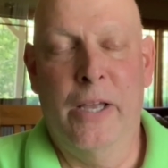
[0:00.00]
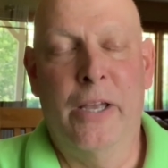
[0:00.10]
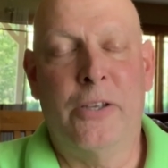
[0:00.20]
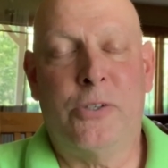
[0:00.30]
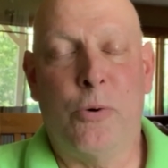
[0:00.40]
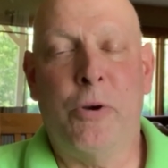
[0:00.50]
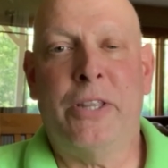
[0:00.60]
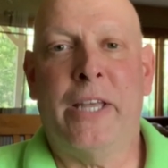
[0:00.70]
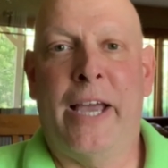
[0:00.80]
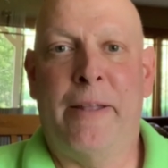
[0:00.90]
So
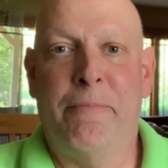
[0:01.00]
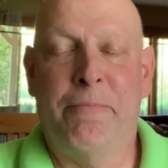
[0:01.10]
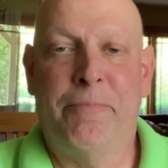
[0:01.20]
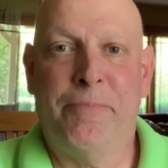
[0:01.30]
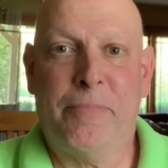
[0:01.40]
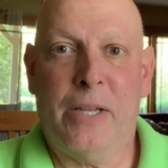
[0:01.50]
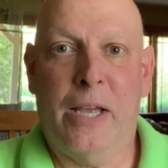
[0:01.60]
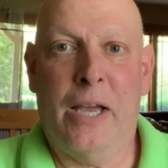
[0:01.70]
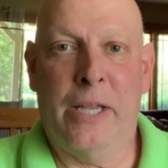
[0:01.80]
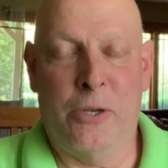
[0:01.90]
with that,
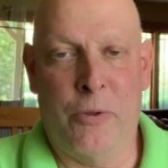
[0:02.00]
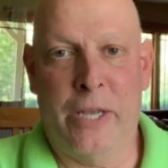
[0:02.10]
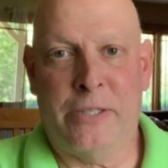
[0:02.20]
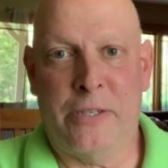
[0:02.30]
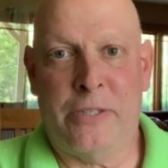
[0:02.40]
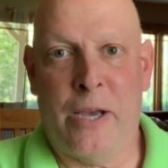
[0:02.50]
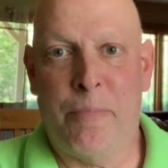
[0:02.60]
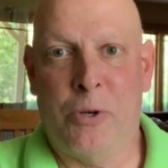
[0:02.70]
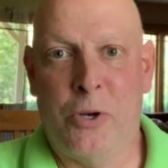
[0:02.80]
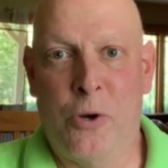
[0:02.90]
I know that's a
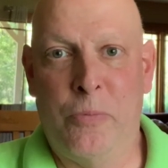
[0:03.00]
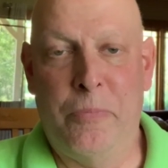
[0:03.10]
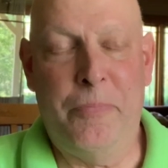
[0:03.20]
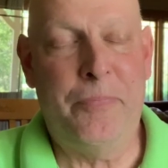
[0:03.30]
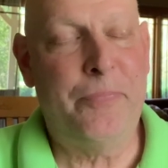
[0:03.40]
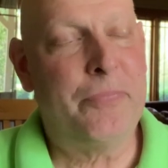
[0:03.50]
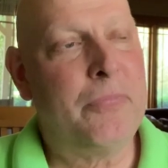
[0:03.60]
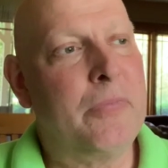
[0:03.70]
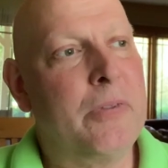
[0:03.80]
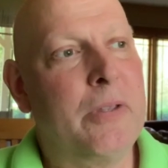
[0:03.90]
somber note,
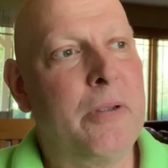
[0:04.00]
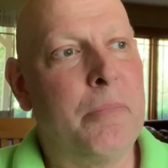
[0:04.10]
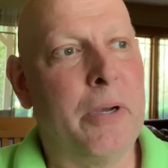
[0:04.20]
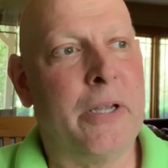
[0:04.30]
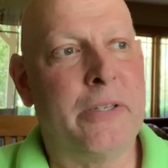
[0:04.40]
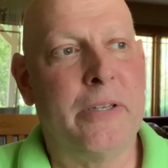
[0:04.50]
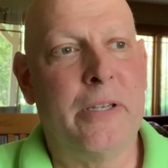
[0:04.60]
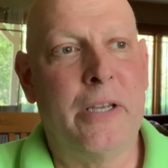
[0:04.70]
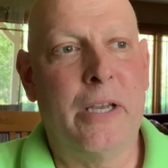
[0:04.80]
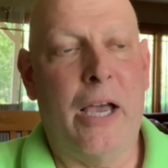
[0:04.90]
but
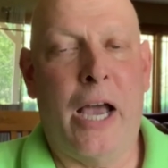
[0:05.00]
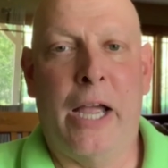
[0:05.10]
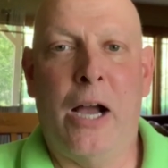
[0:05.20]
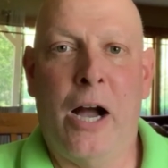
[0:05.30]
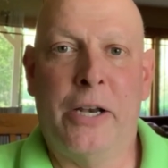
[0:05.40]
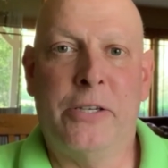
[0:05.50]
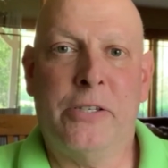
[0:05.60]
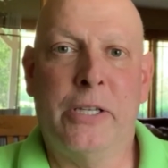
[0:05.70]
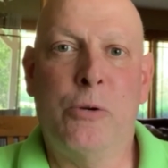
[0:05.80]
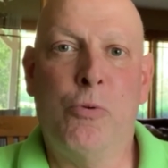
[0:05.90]
I
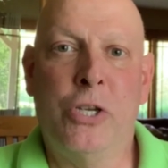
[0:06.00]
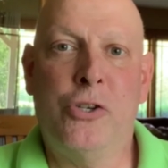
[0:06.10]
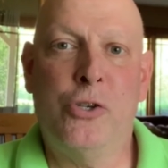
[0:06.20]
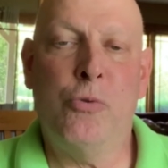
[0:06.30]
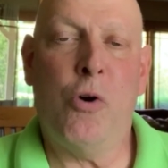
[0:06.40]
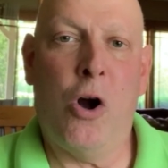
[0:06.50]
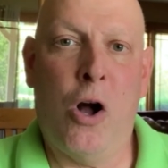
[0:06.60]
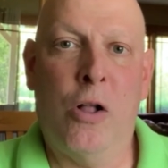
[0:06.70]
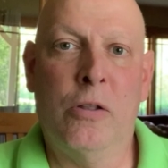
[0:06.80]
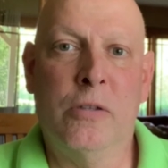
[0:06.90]
honestly wish you
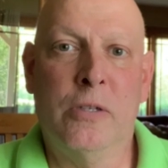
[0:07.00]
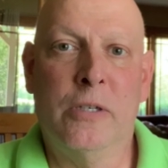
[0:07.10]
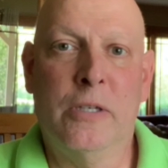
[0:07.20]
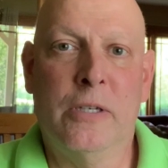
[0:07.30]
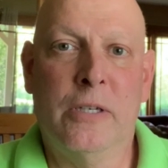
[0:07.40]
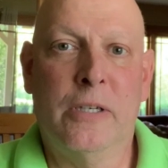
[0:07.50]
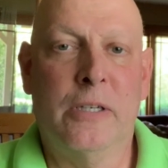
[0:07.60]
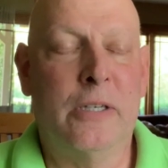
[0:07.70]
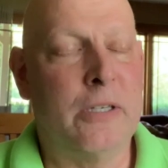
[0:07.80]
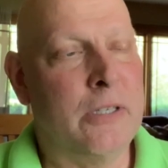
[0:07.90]
all
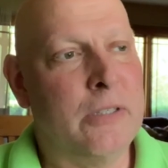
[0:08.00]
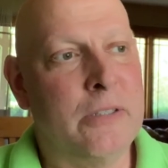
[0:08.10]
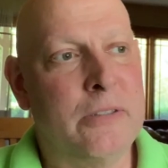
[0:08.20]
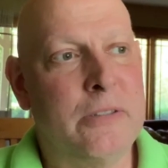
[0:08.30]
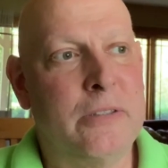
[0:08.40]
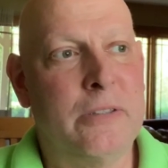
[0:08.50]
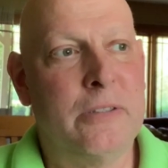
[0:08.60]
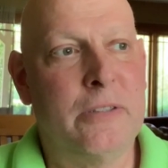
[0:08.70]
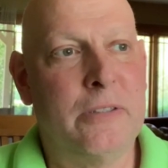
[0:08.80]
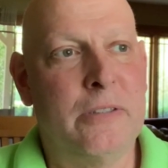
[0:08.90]

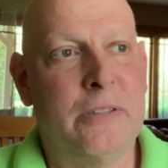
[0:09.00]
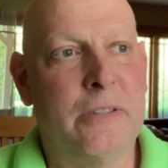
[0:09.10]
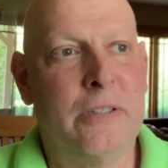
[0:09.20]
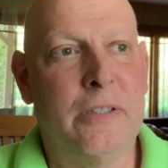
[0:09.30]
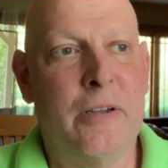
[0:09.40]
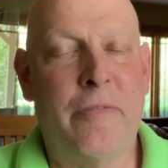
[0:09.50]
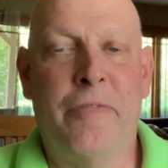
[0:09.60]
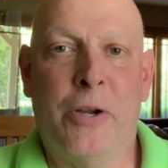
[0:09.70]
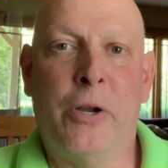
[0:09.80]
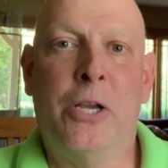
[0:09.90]
a
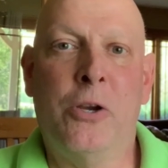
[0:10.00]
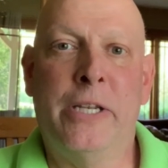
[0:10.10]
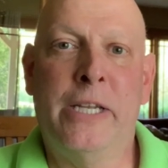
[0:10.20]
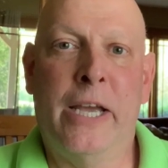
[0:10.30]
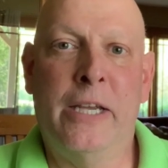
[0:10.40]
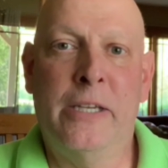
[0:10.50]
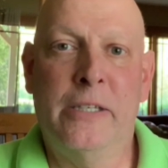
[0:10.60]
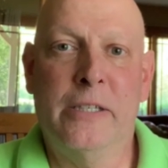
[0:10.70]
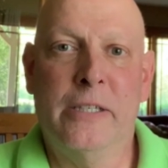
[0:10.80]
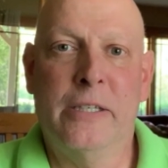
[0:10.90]
very good day.
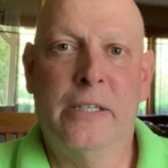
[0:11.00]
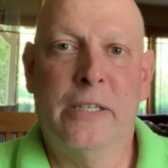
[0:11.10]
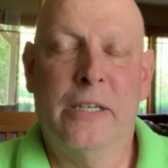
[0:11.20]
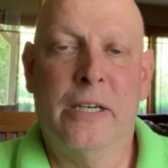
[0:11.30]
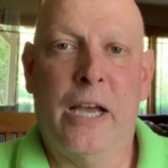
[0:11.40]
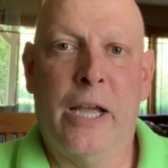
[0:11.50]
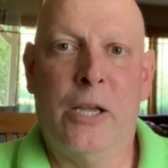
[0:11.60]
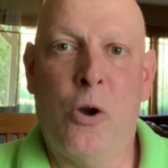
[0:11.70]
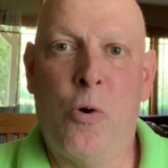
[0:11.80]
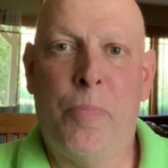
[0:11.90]
I
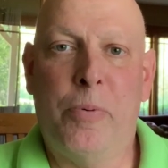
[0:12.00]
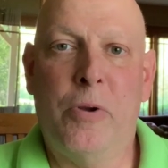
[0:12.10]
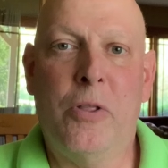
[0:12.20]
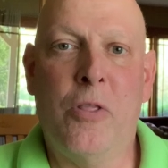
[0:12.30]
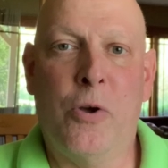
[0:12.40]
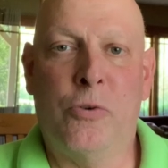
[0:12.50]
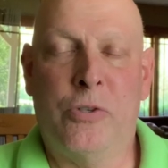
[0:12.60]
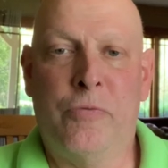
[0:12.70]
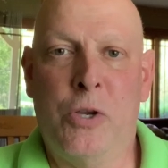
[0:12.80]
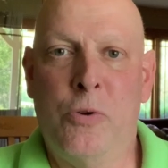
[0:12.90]
hope those
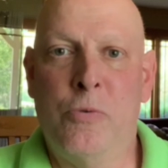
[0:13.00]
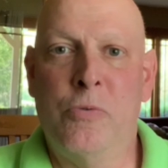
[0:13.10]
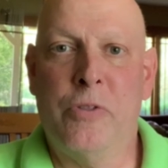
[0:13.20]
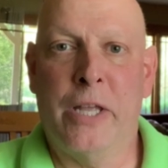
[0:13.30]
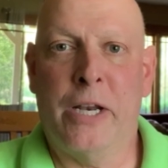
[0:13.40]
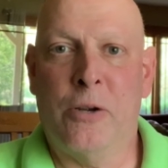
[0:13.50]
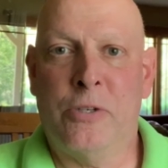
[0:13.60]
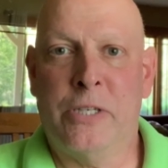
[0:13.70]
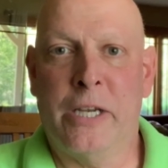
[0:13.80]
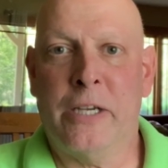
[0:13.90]
of you that are
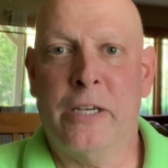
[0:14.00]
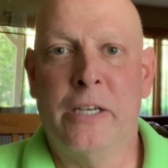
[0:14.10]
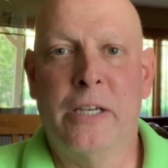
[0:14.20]
sick